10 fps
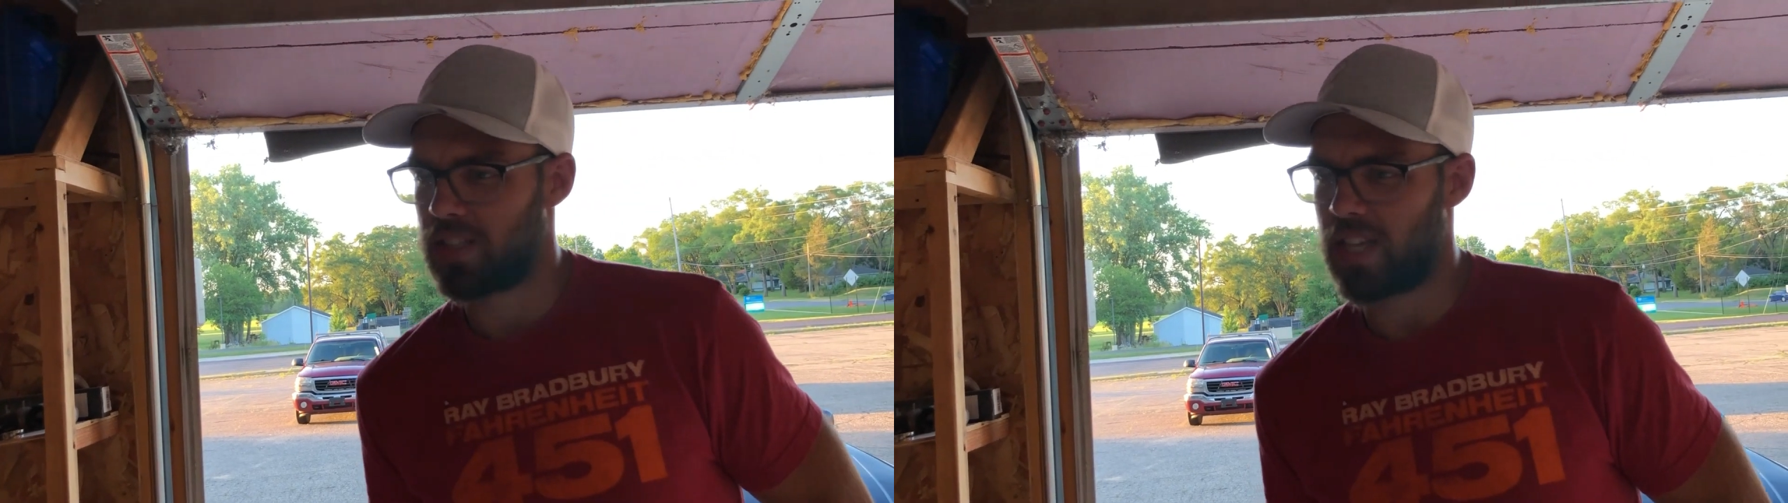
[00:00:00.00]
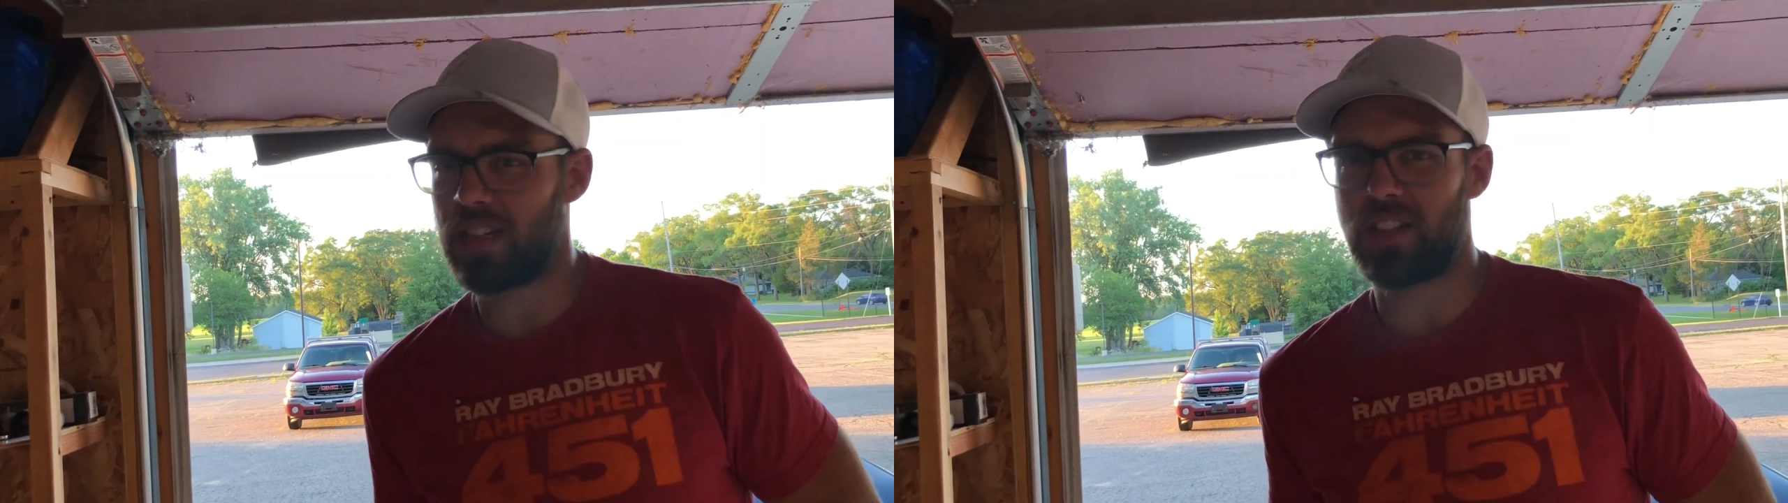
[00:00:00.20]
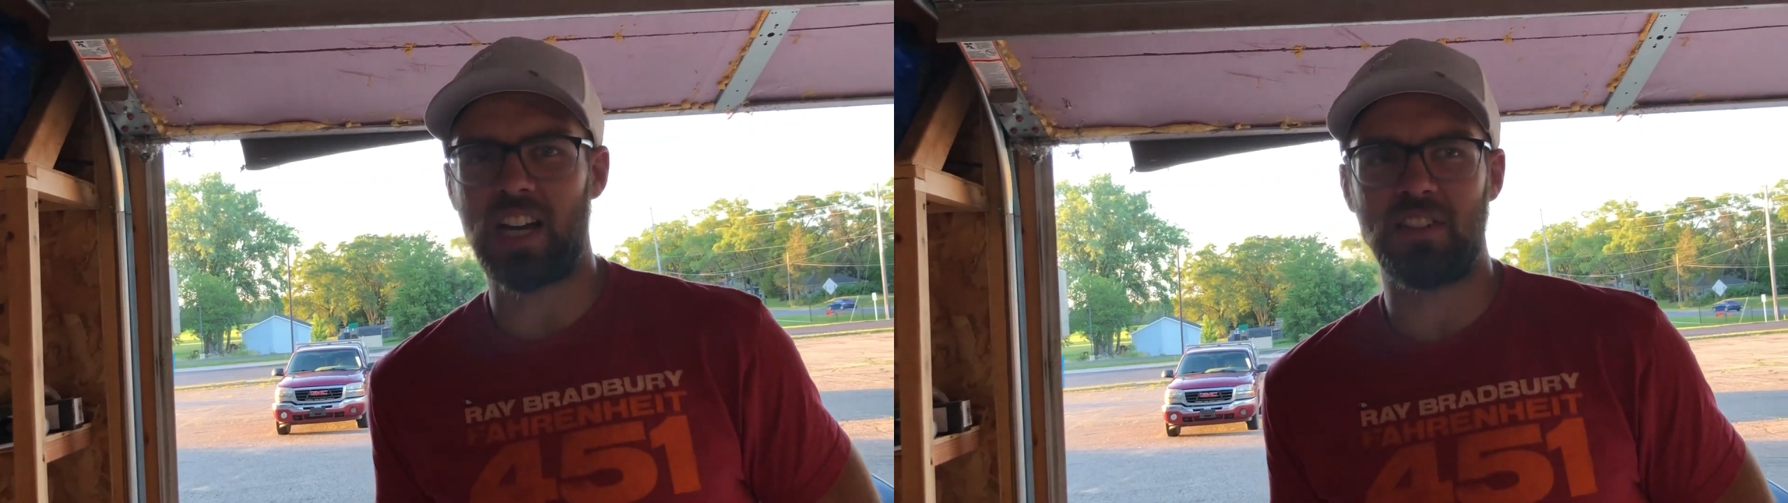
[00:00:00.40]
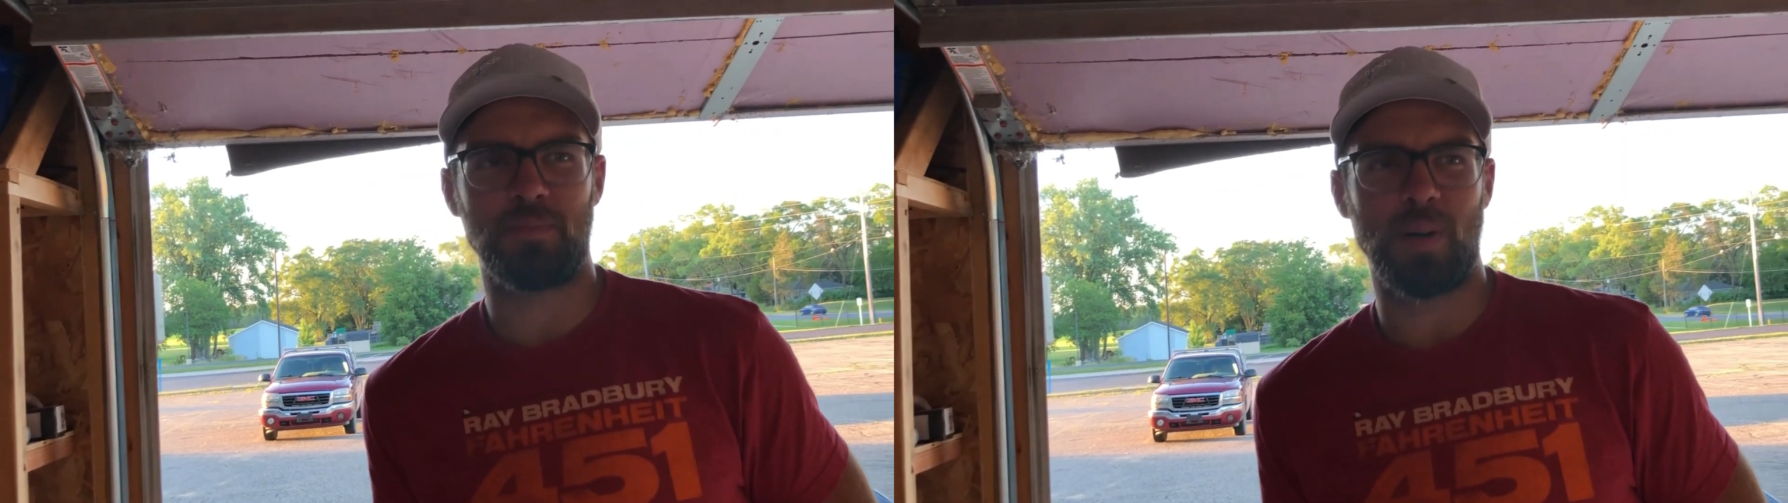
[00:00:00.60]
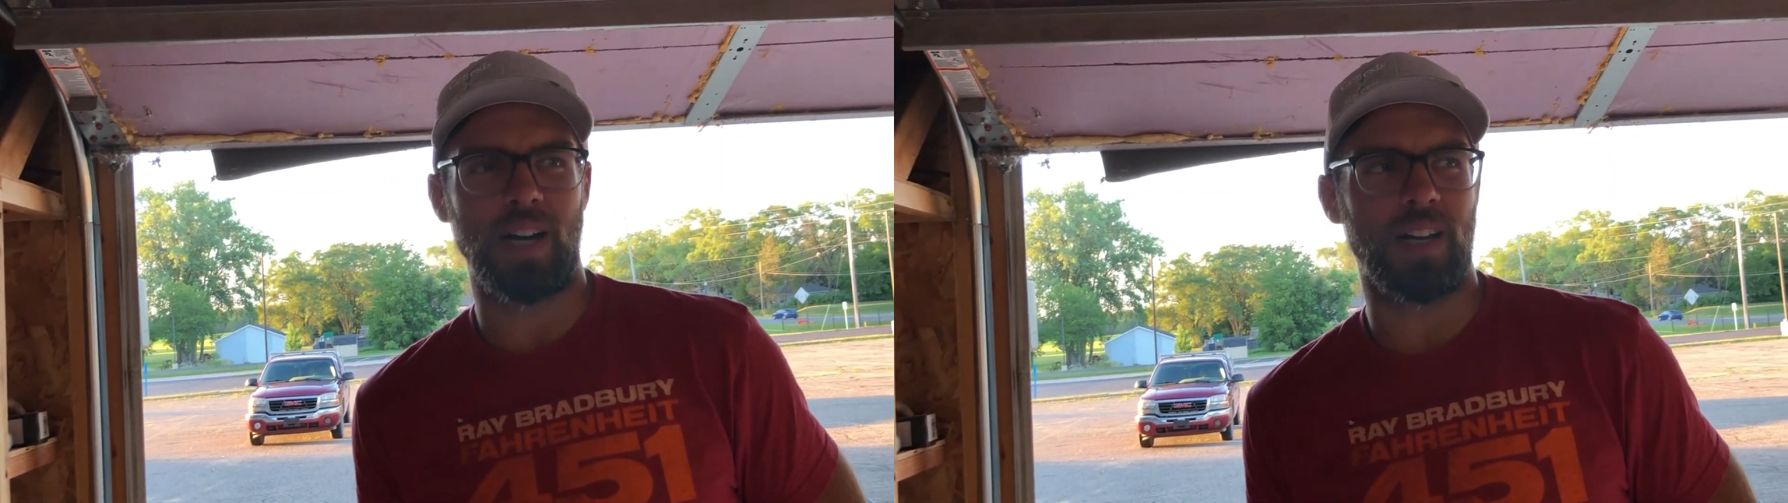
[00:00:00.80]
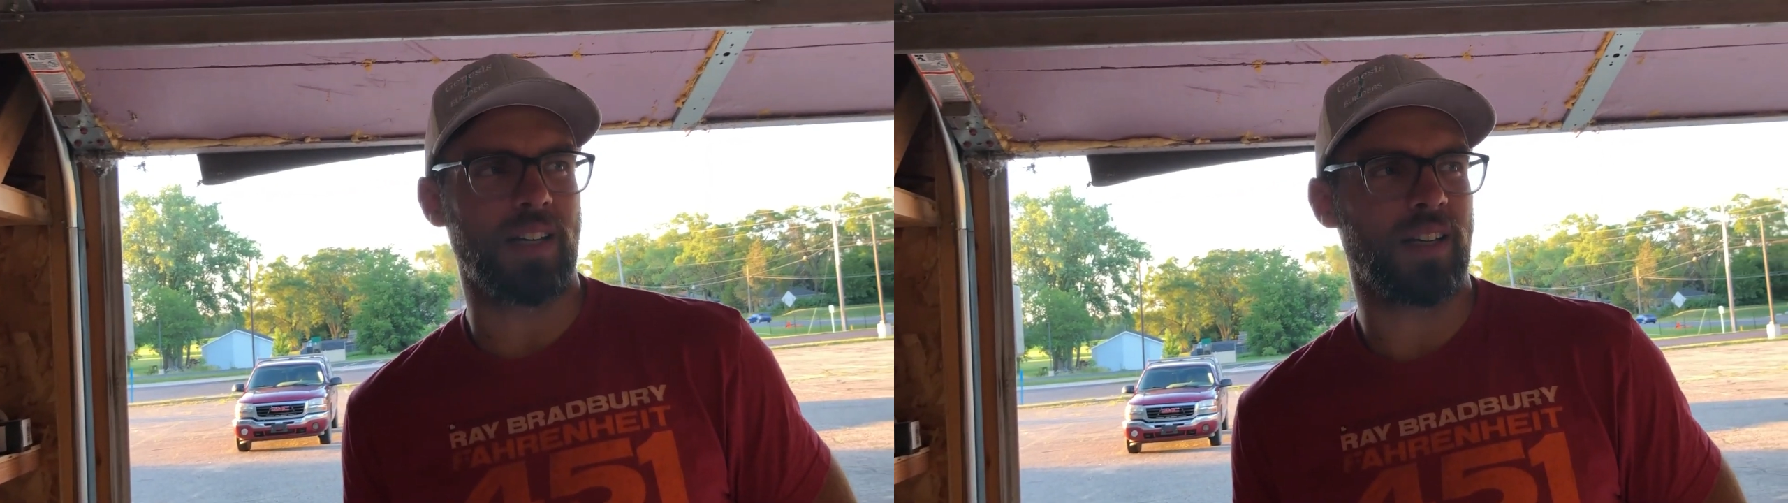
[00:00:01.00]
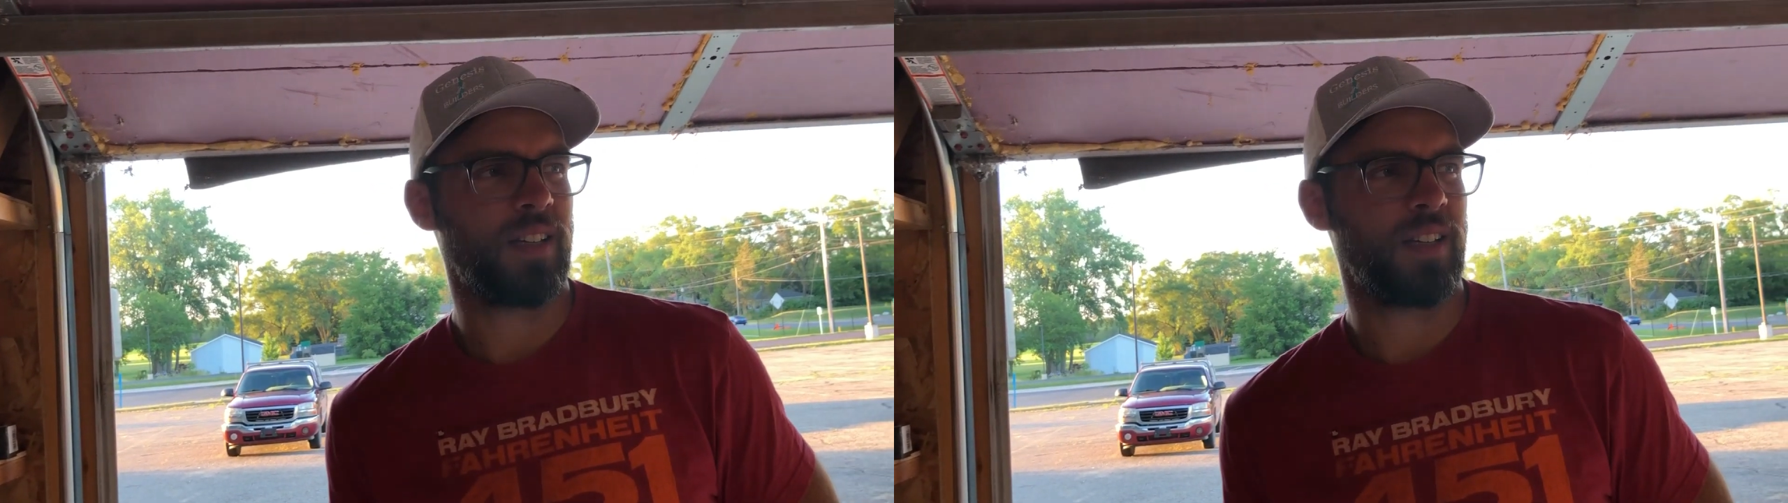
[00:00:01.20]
take life by,